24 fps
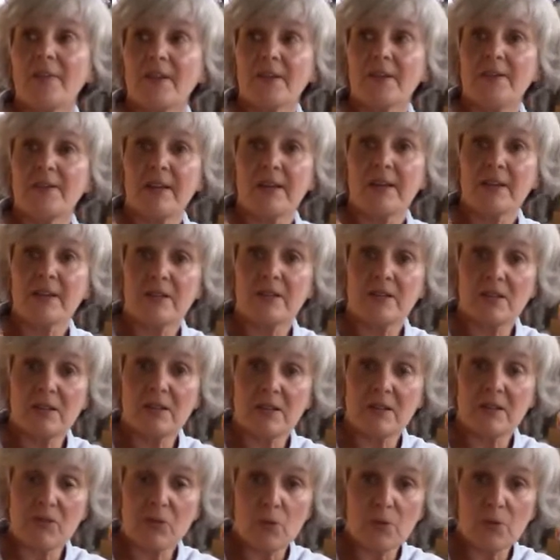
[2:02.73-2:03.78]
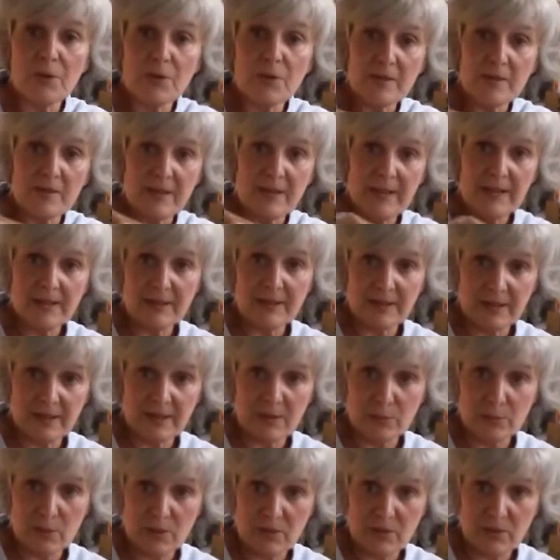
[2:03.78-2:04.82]
then they saw the skin
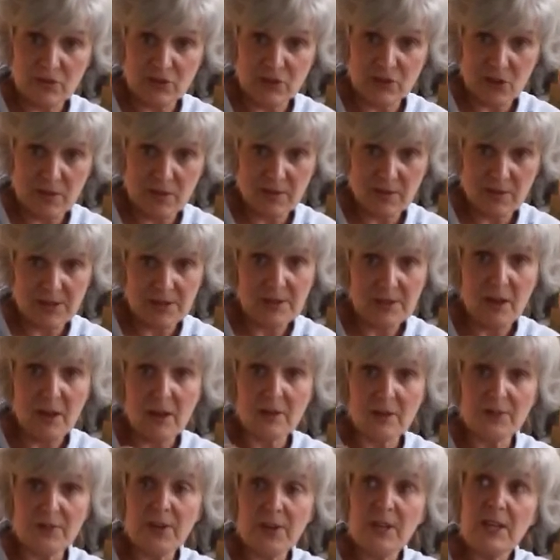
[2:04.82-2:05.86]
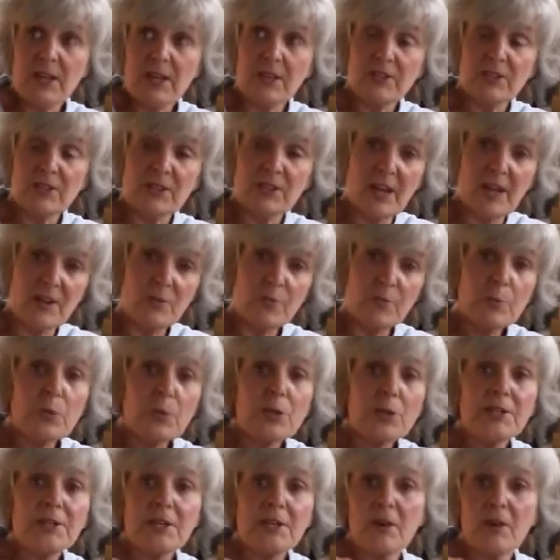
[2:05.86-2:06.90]
was just enough to kind of pull
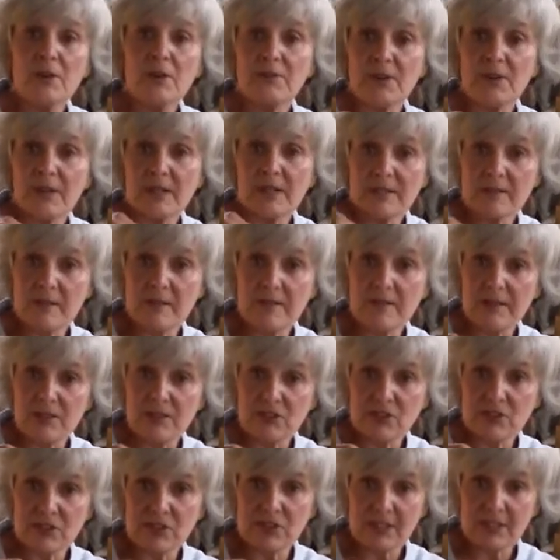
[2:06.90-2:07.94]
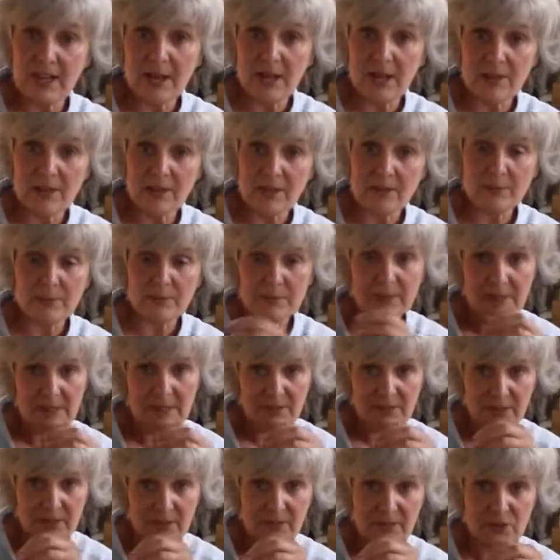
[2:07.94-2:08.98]
it over and stitch it together,
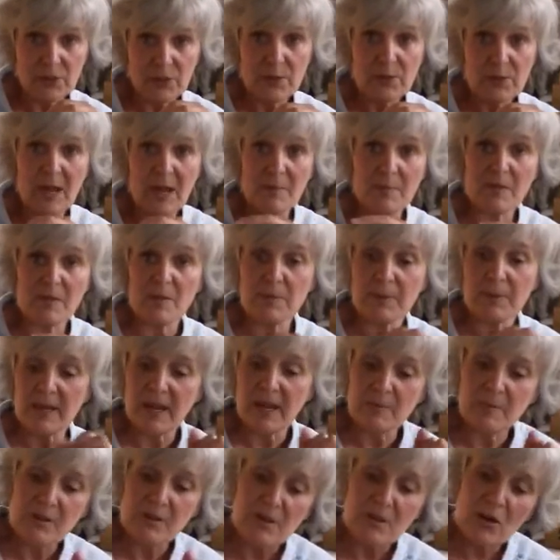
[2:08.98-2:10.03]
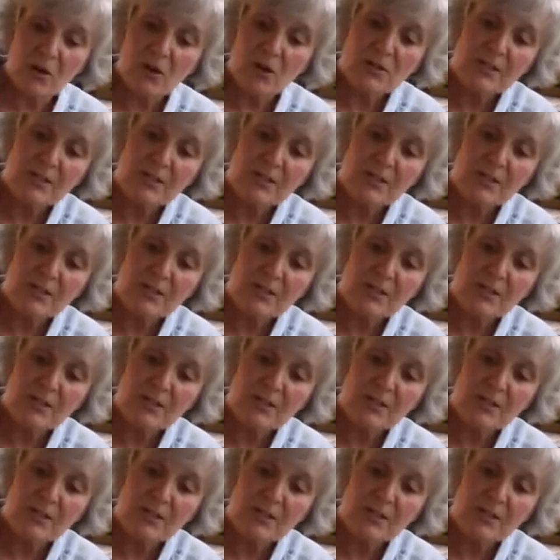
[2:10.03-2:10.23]
leaving a few gaps that became scar